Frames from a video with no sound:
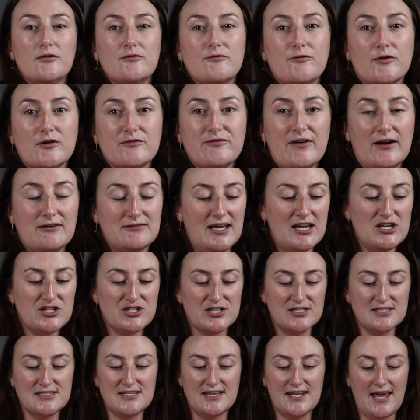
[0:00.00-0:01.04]
For
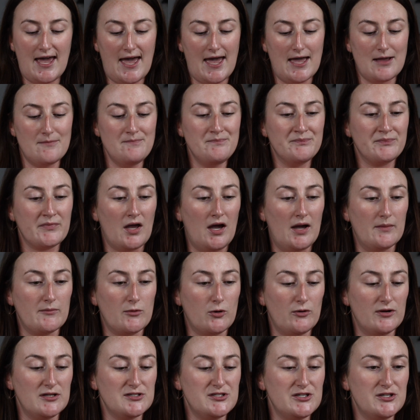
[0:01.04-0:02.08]
foundation today, I'm
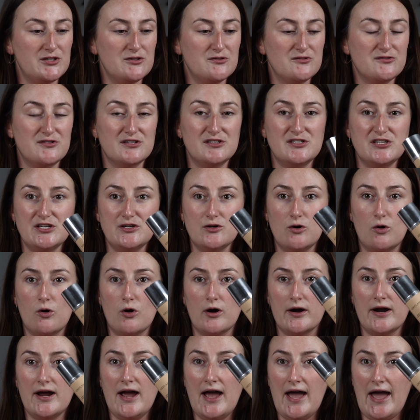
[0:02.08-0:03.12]
going to use the
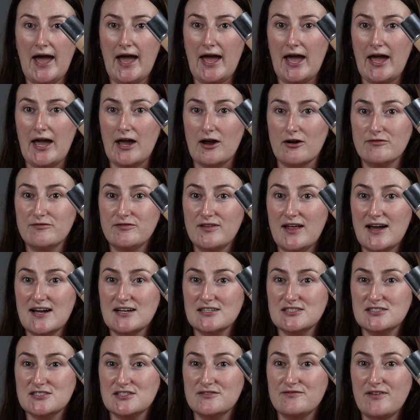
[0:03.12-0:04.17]
Dior Air
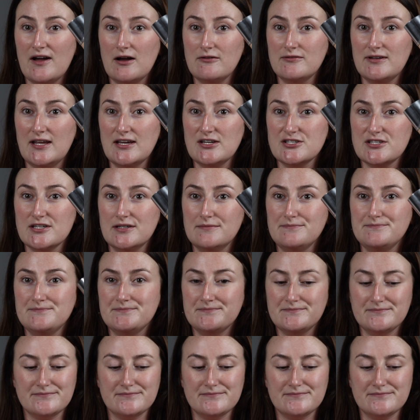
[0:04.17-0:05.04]
Flash foundation.